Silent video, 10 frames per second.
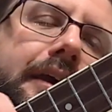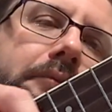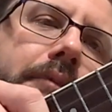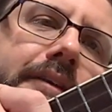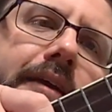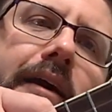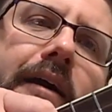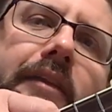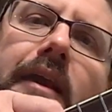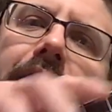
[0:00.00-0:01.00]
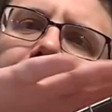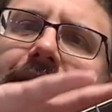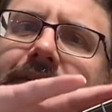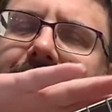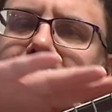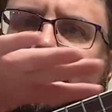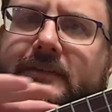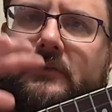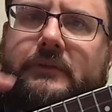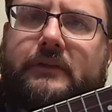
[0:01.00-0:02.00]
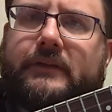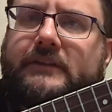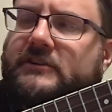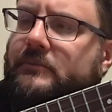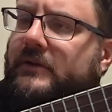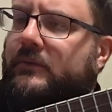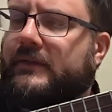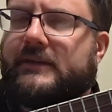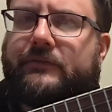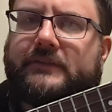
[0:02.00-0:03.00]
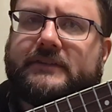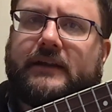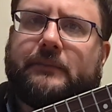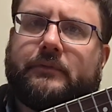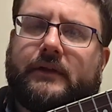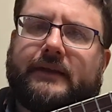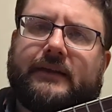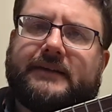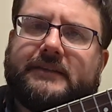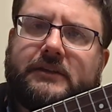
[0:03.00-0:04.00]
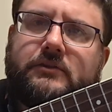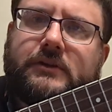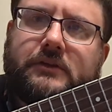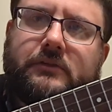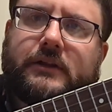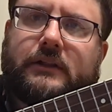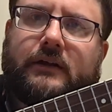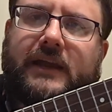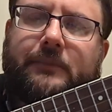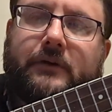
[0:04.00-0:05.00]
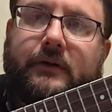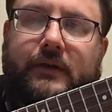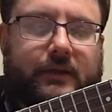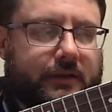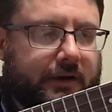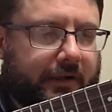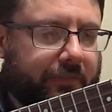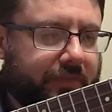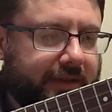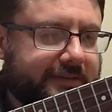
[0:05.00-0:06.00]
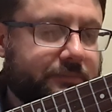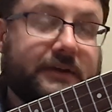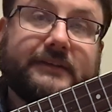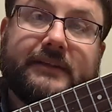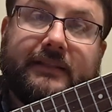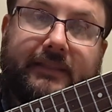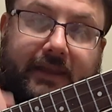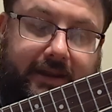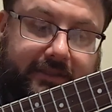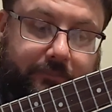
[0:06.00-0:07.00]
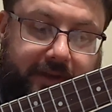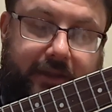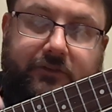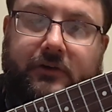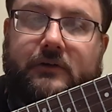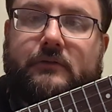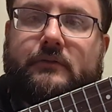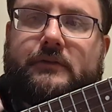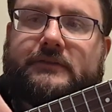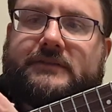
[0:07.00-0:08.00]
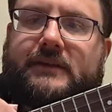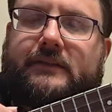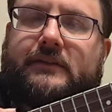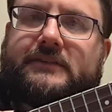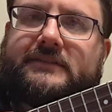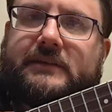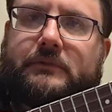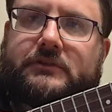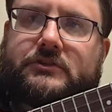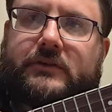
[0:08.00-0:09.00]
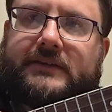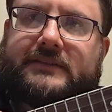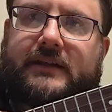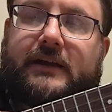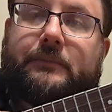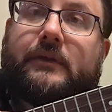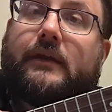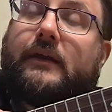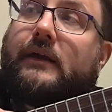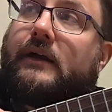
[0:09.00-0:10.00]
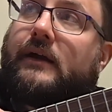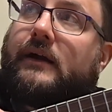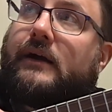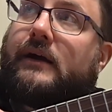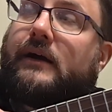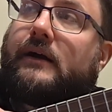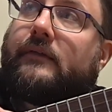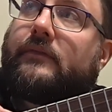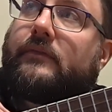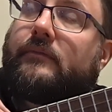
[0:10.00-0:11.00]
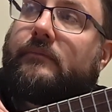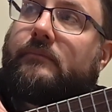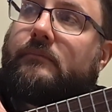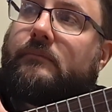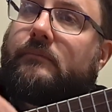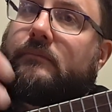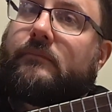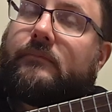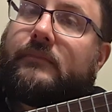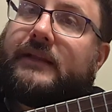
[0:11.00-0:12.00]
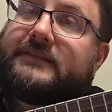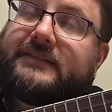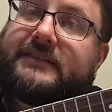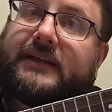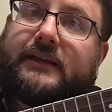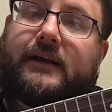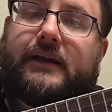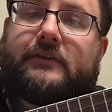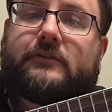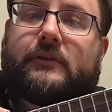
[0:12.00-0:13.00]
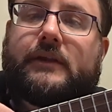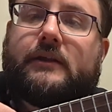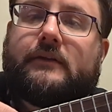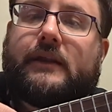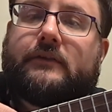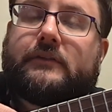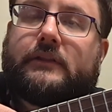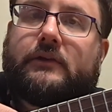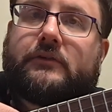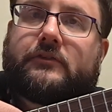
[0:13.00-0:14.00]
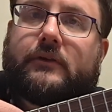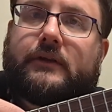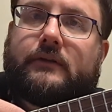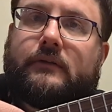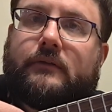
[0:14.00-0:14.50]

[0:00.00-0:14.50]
But this is its own little instrument with a different style of playing. Like I said, you can do the claw hammer on this because, like the banjo, you'll see there's a similar string setup. Uh, that's the second highest string here down to the lowest string.